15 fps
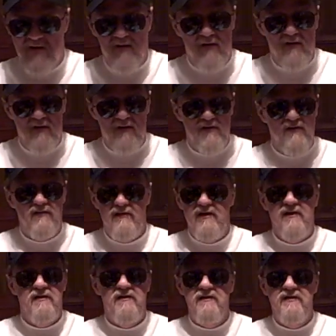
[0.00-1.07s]
It
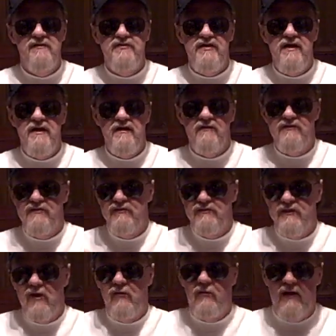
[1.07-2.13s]
ejects. You
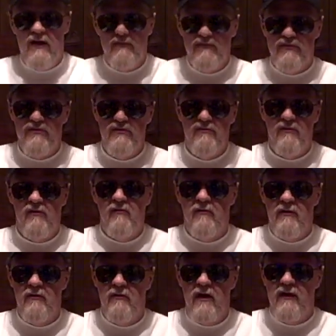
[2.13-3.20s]
saw when I was shooting
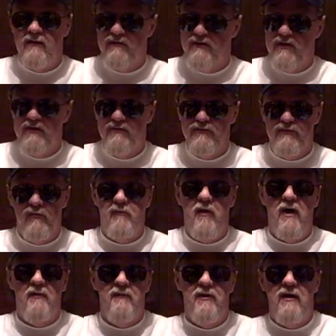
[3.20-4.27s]
earlier how the shells were
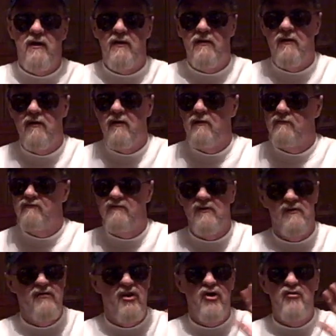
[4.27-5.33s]
popping out there,
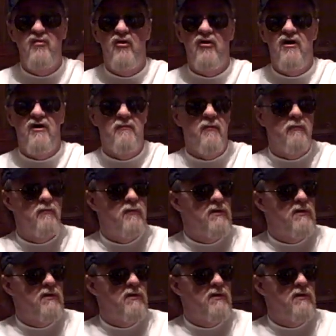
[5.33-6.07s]
no problem.